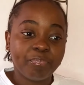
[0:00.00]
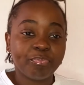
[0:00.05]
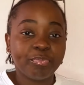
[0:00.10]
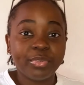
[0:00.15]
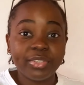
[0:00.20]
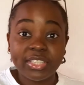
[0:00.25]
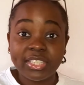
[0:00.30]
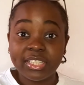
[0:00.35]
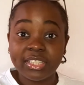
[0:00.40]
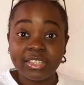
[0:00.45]

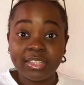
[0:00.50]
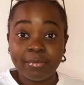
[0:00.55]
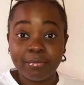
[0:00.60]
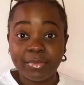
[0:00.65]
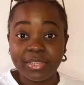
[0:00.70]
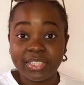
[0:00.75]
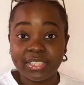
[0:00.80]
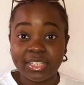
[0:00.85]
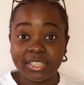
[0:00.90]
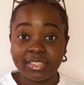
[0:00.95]
put in the
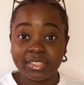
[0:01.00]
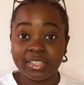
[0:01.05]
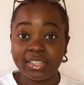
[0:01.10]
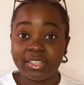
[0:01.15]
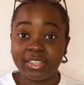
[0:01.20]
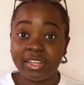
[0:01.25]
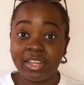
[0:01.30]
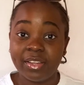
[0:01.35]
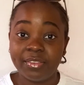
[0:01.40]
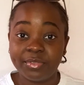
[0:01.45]
measures
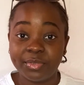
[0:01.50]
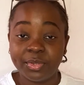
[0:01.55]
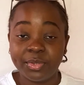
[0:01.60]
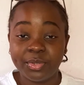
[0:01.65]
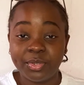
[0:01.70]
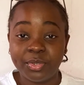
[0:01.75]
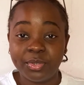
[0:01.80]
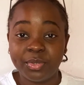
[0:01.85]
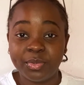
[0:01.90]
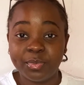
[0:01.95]
that I've told
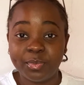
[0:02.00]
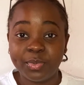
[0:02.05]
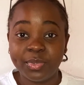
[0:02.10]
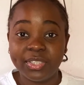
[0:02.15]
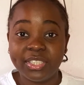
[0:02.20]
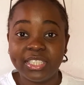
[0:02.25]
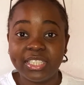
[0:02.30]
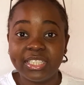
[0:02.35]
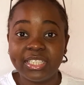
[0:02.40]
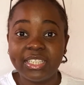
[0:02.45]
you to
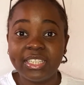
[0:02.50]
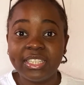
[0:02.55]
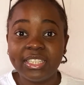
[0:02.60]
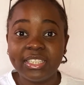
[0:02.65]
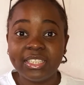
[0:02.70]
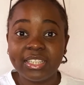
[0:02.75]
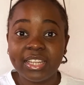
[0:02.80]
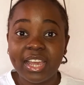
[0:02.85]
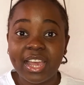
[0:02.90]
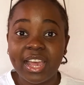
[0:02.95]
put in,